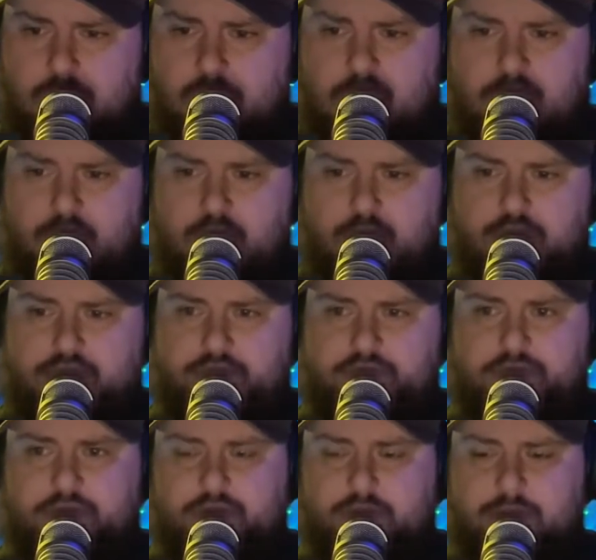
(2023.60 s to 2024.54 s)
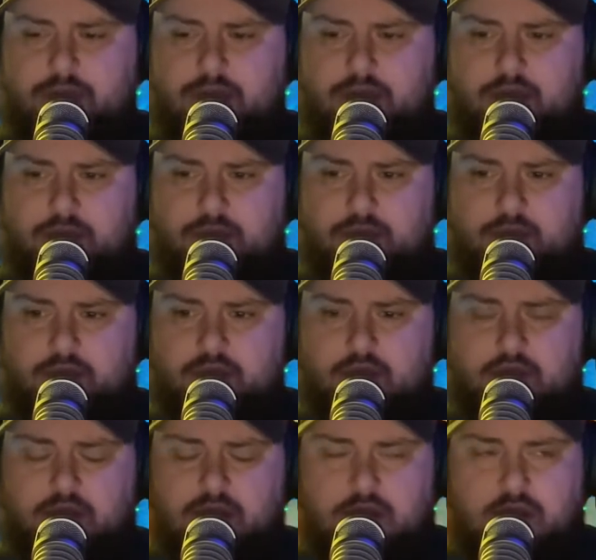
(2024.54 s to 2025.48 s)
I don't know what you feel by that, but
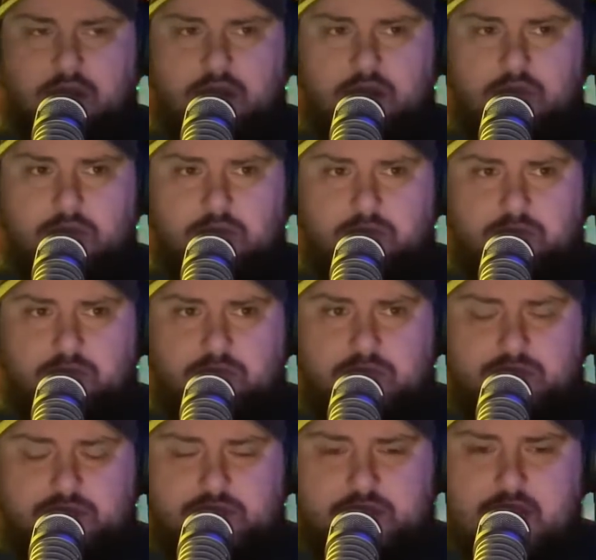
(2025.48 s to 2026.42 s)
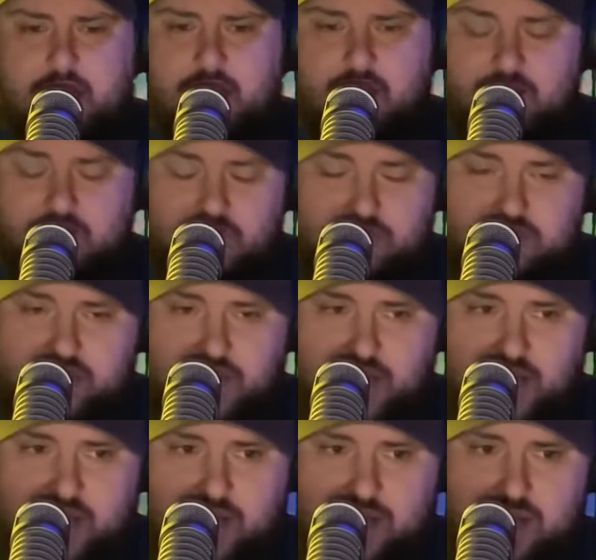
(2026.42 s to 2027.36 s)
you got to
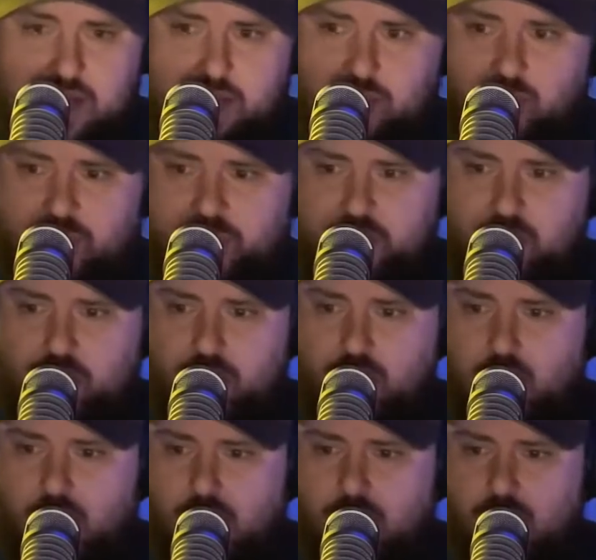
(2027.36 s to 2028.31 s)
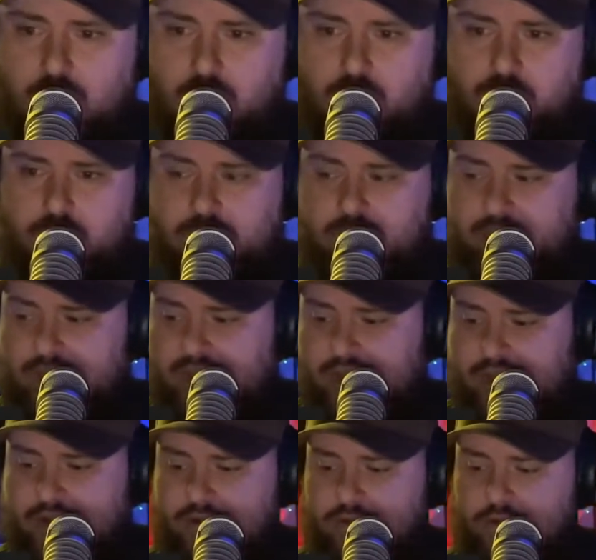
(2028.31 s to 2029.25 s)
understand that we don't all
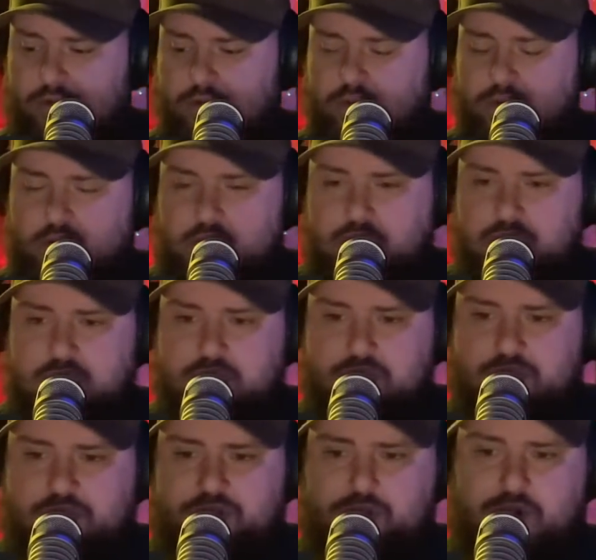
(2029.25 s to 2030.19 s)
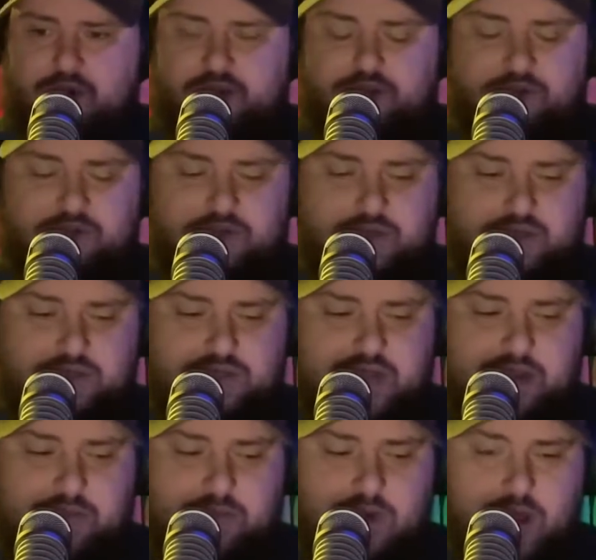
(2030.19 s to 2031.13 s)
handle situations the
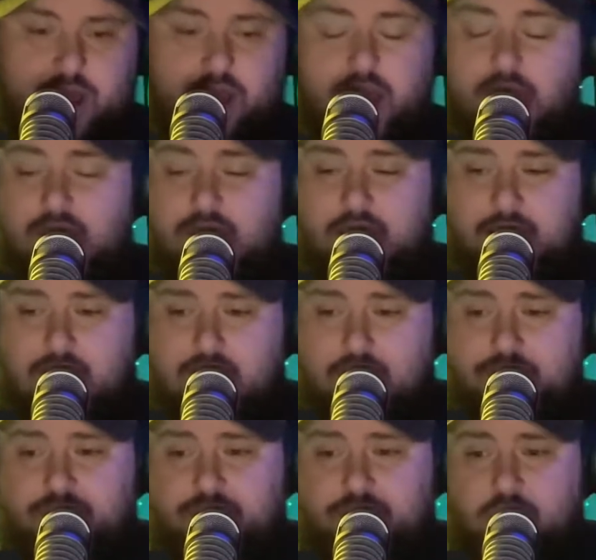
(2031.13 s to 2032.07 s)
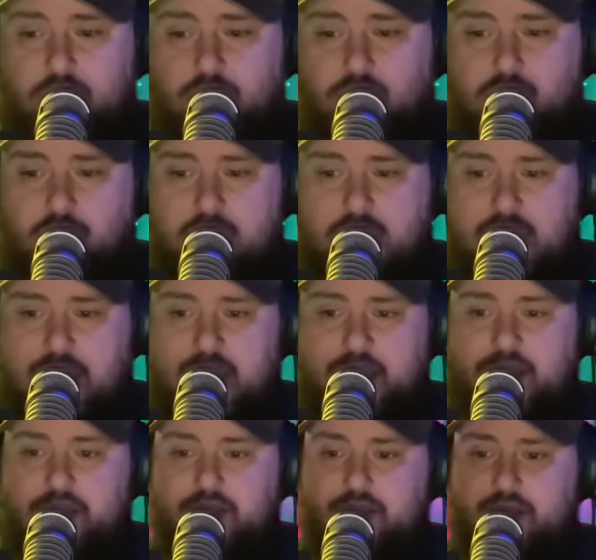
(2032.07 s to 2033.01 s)
same way. And I'm so
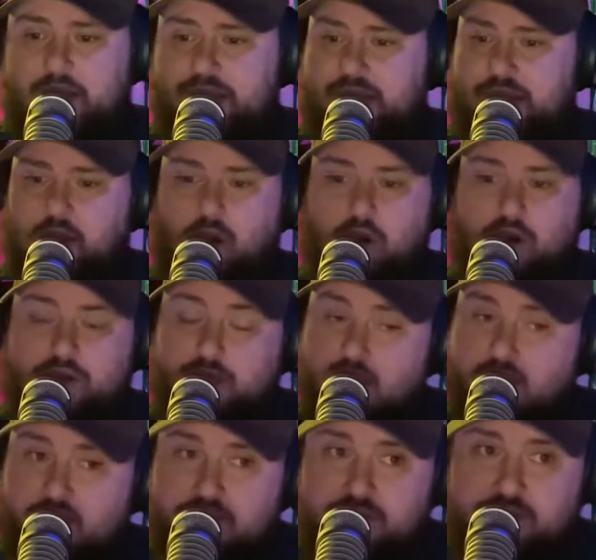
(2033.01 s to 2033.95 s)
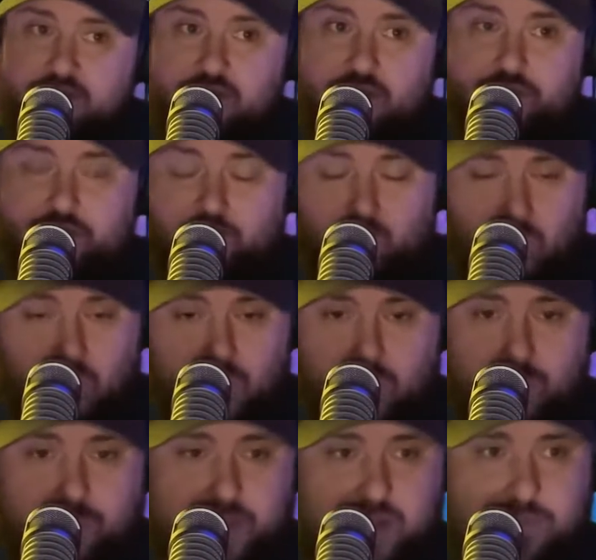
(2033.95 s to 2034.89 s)
glad that there are tons of
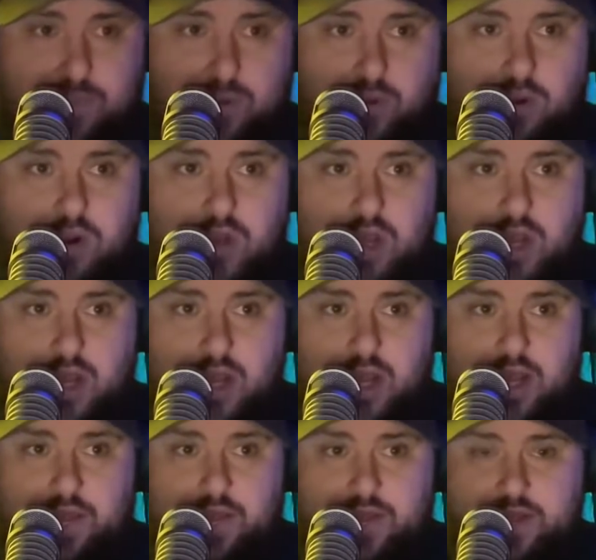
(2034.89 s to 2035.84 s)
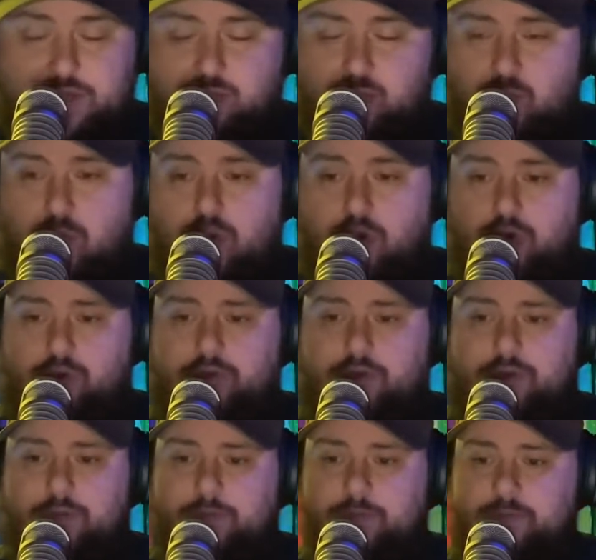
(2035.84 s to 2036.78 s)
loyal people in this world.